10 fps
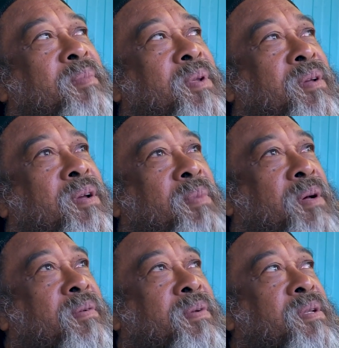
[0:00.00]
But you come
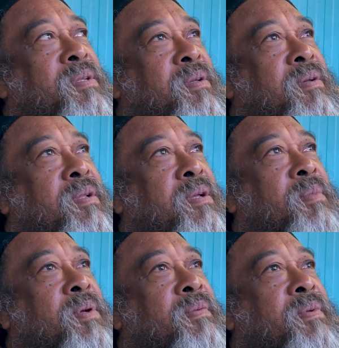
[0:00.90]
out of it. You can
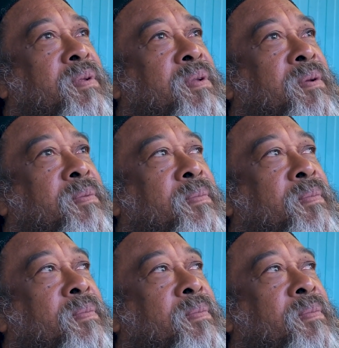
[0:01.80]
come out of it, you know.